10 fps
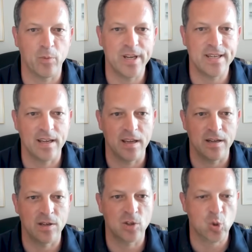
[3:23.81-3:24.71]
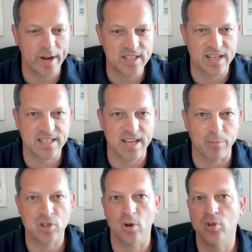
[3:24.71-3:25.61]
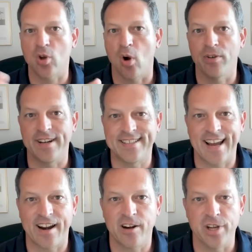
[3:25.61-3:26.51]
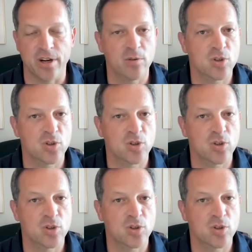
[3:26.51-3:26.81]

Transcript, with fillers: we did twenty-six episodes over an entire year.